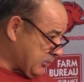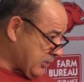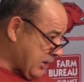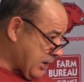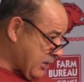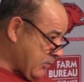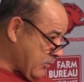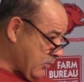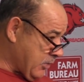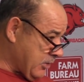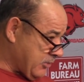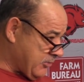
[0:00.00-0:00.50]

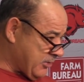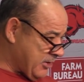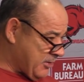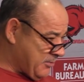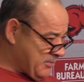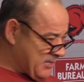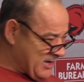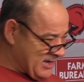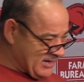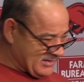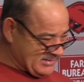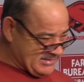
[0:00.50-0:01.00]
sandwich at
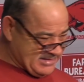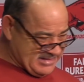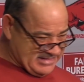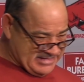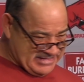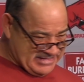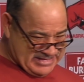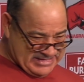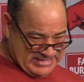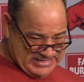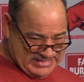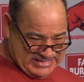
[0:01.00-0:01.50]
about
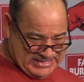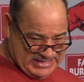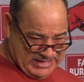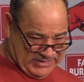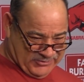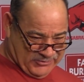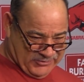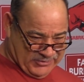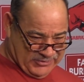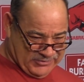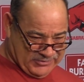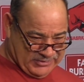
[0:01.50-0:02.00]

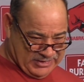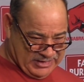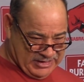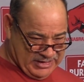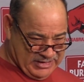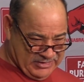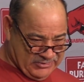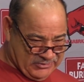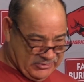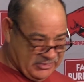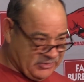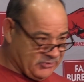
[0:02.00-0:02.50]

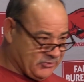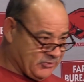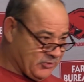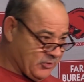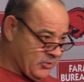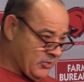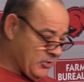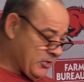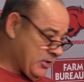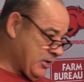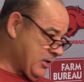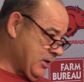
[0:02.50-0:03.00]
6:15,
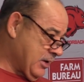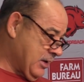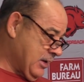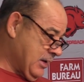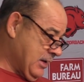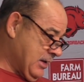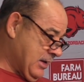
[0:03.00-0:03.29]
6:30.